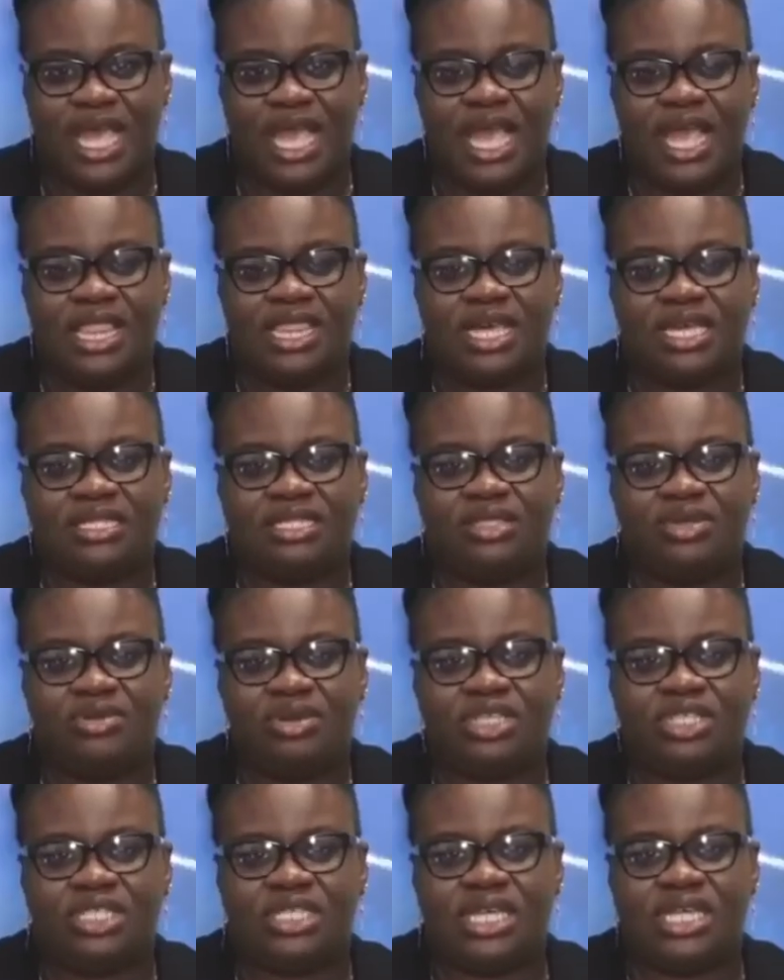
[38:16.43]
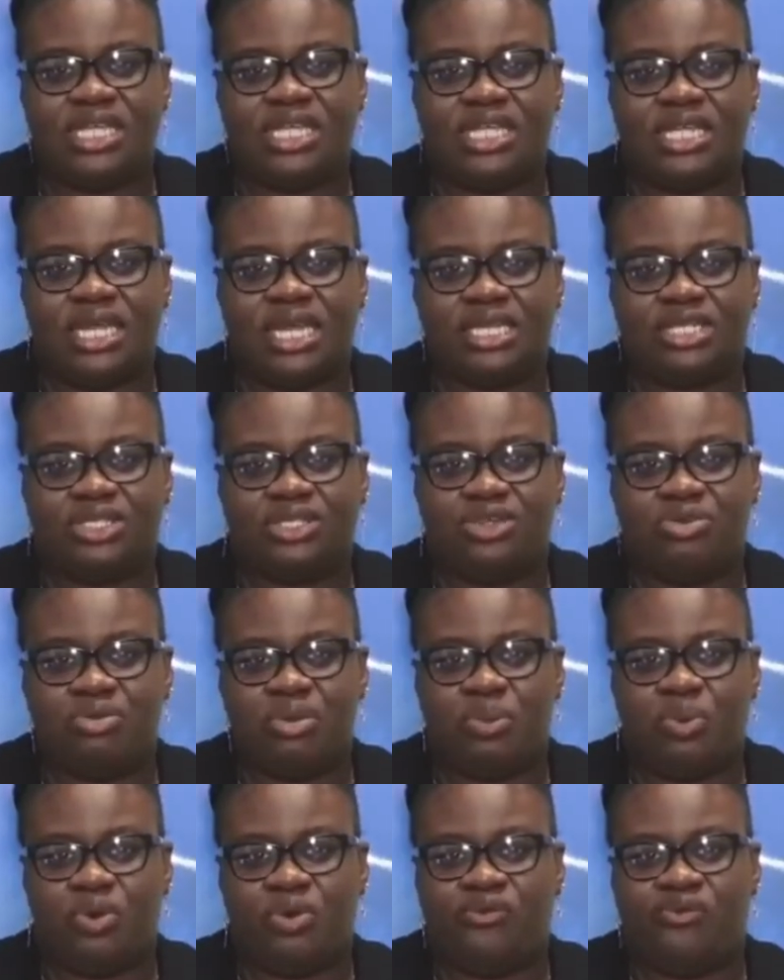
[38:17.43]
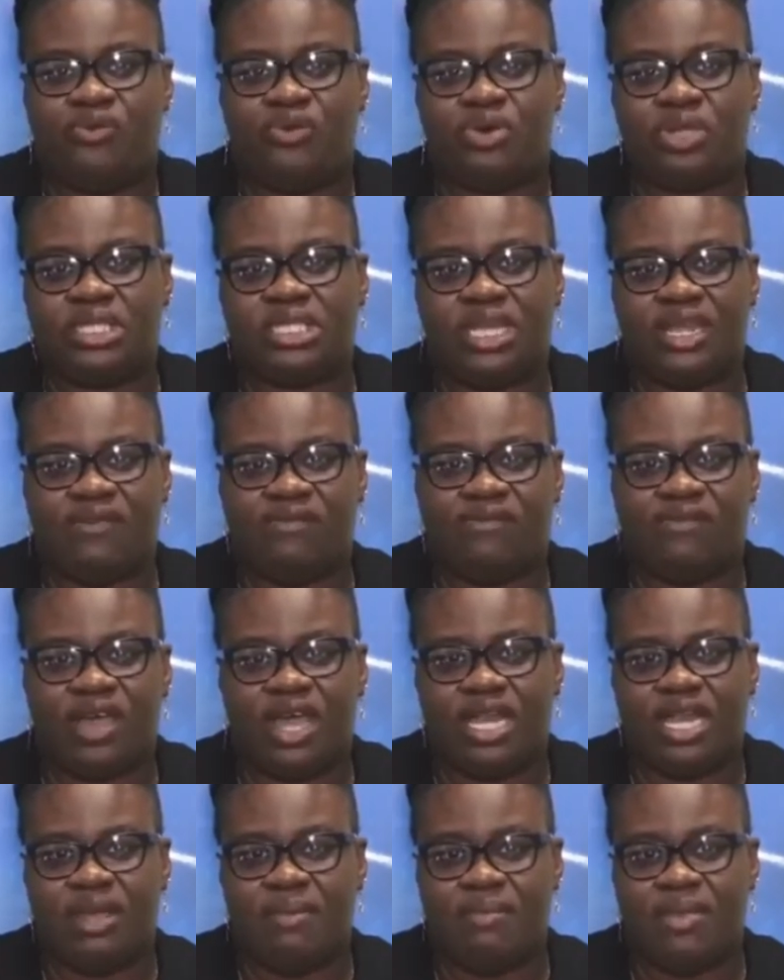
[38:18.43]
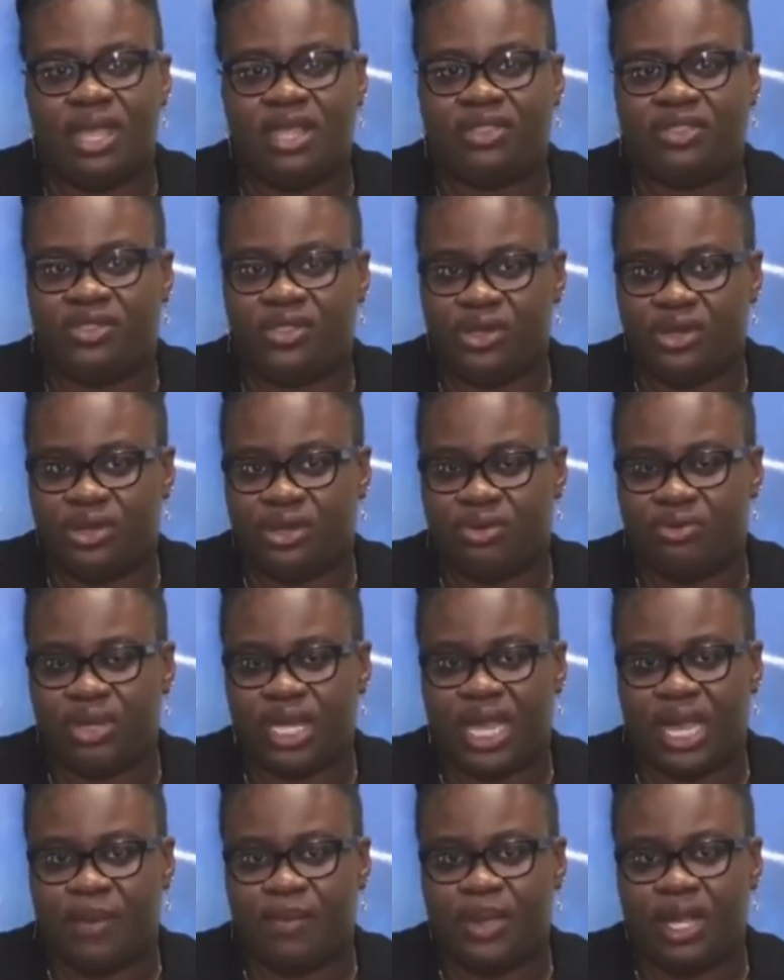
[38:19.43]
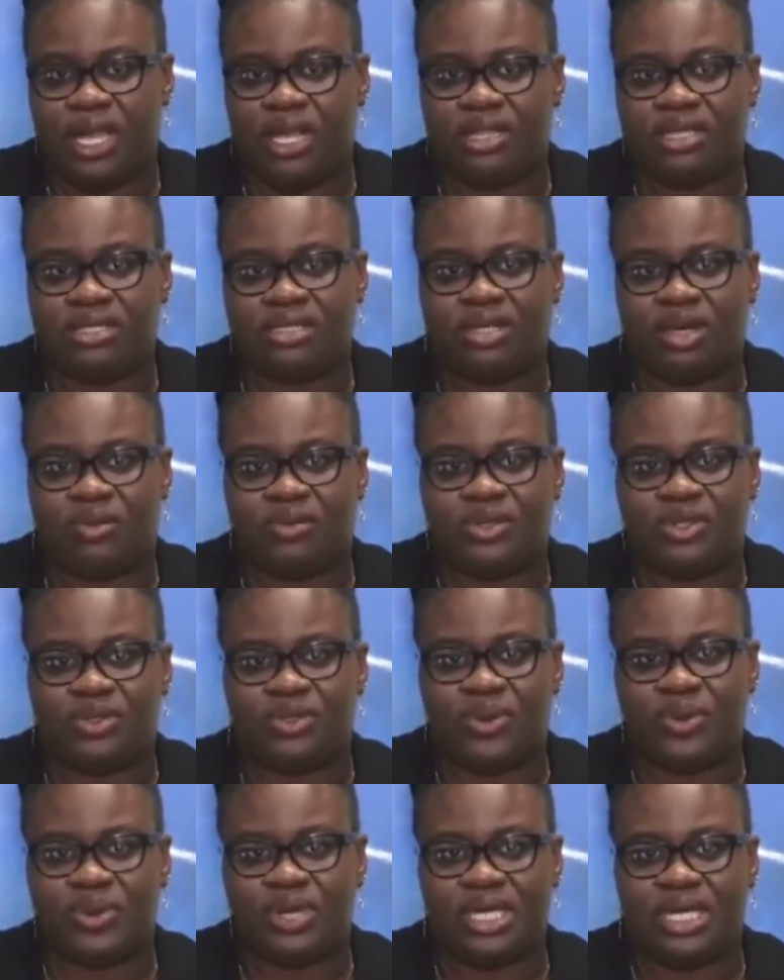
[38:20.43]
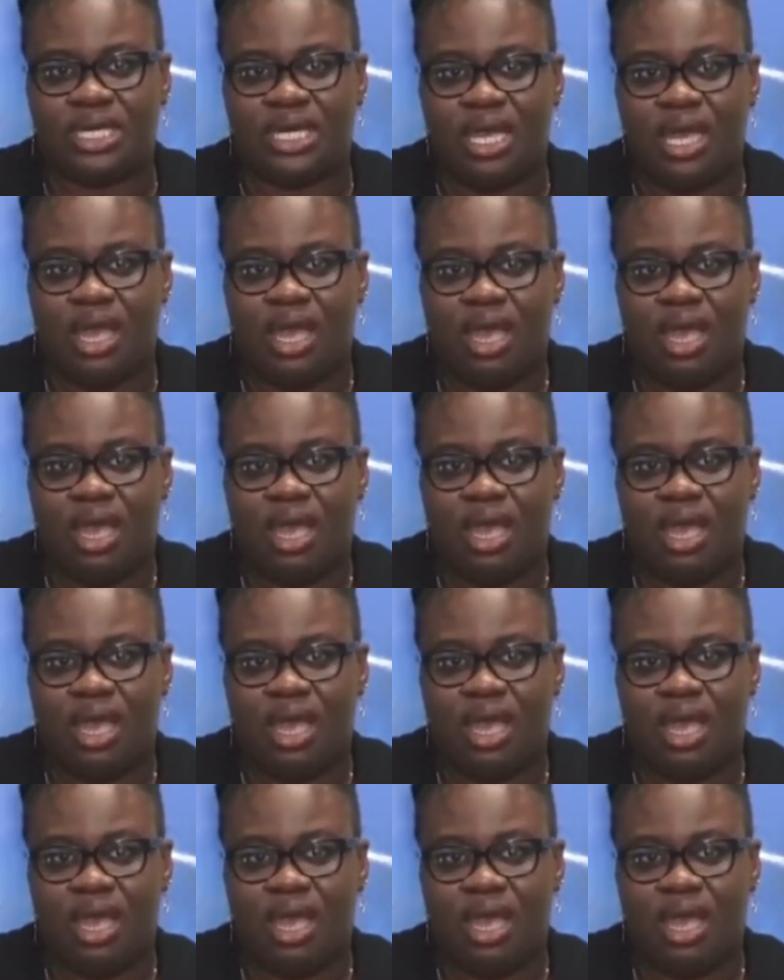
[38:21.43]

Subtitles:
That story just ended the National Report for today, Friday, May 3rd, recapping the top story.